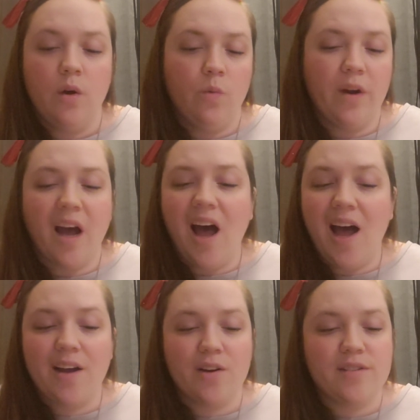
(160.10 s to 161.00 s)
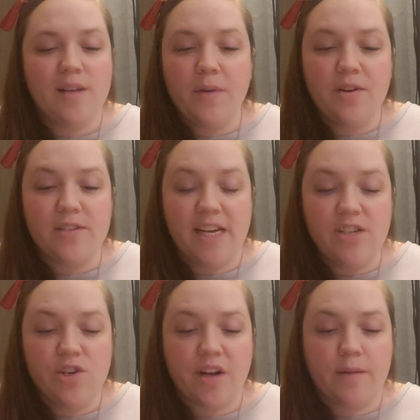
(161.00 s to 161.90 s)
when a hawk or some other
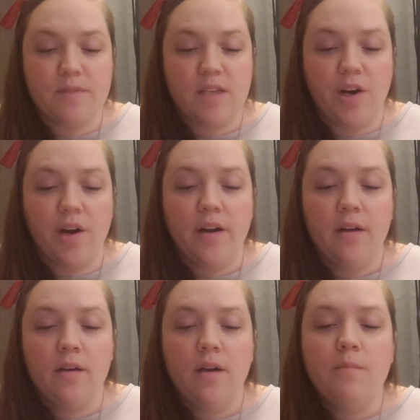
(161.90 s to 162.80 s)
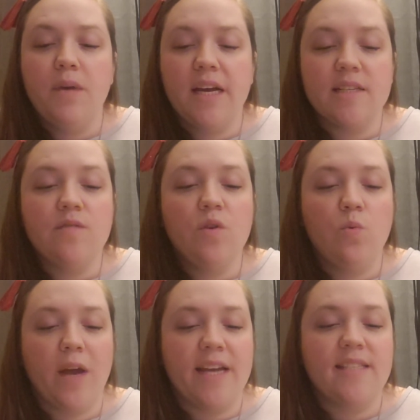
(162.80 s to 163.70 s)
danger comes near. Because of the
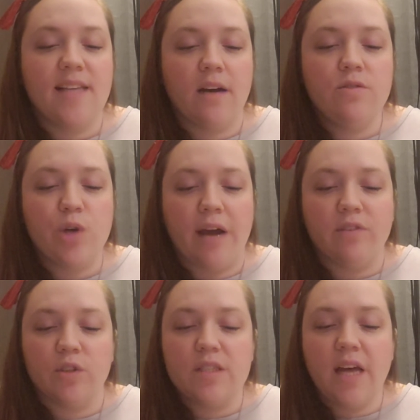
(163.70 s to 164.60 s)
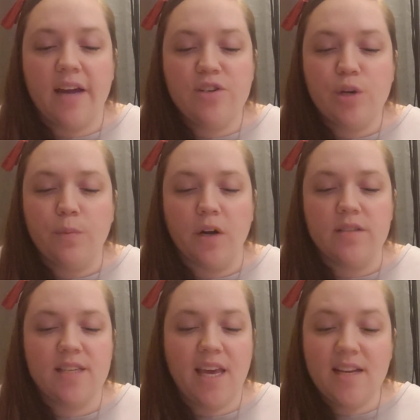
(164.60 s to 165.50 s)
way sound travels, the hunter
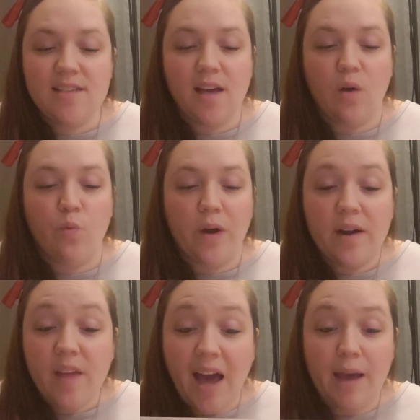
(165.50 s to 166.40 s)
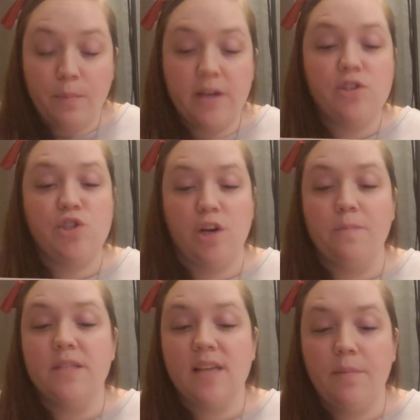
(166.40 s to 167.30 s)
birds can't tell where the high-pitched
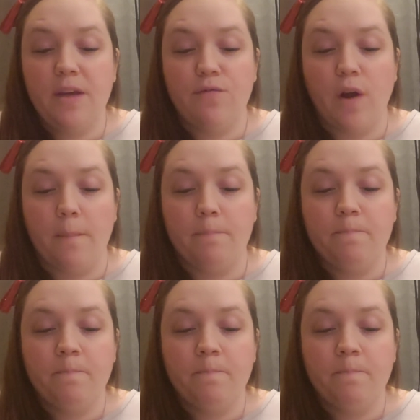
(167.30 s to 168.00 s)
chirp is coming from.